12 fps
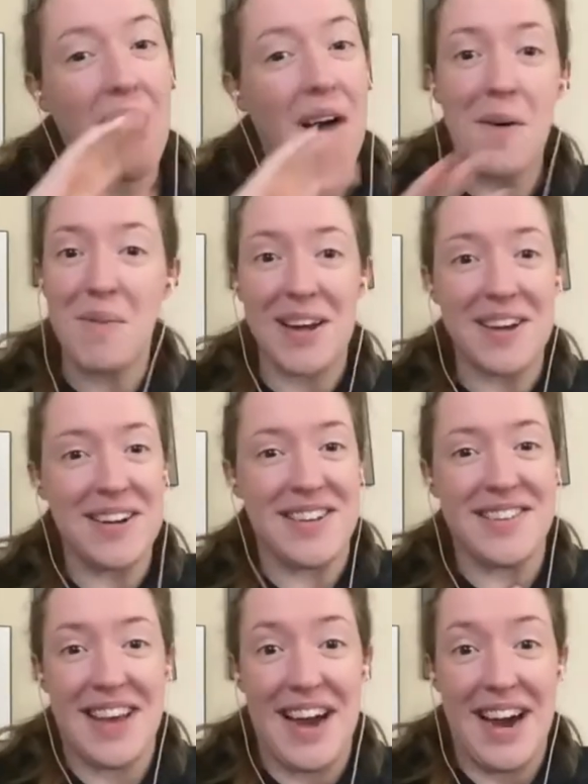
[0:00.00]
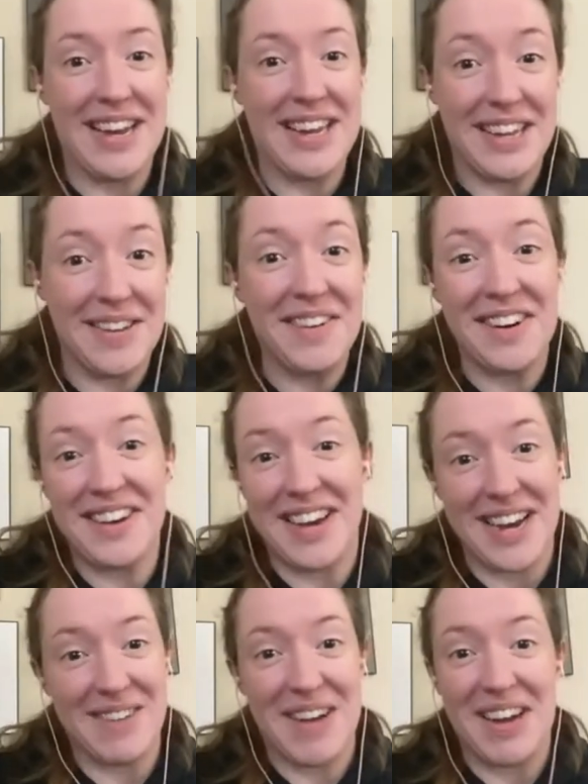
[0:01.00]
oh my goodness, you want to
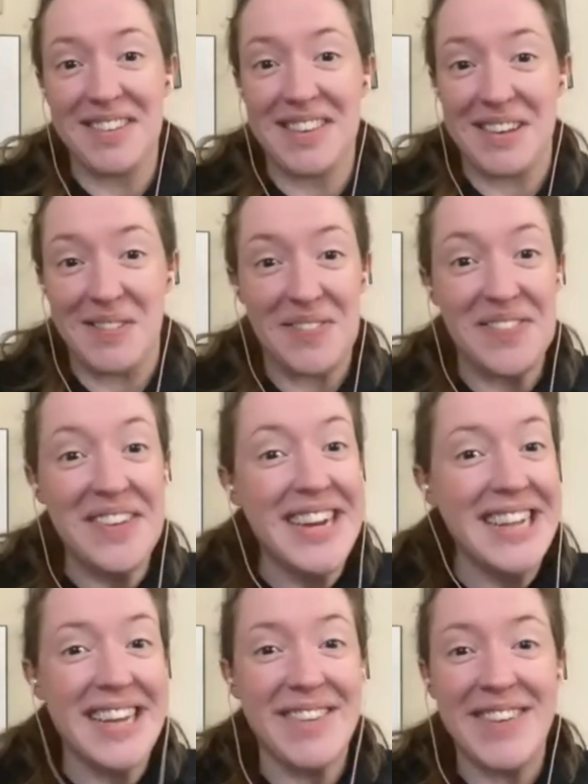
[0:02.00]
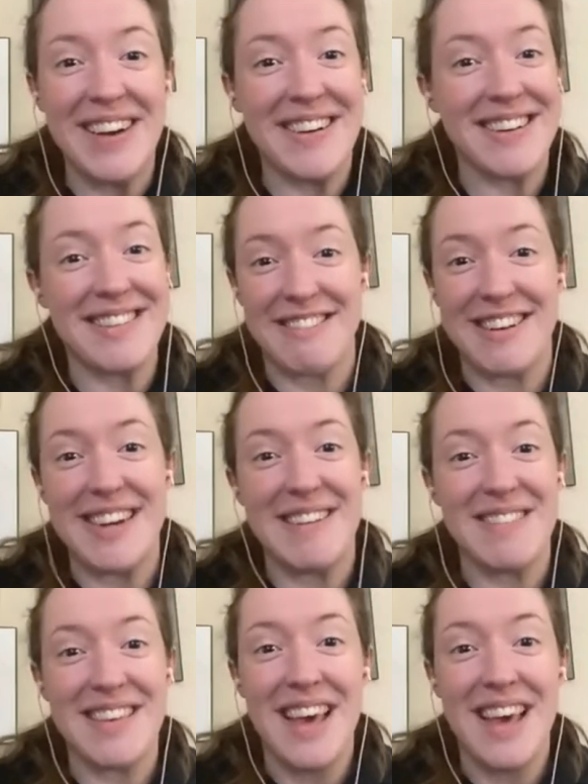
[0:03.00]
talk about some really weird extremes.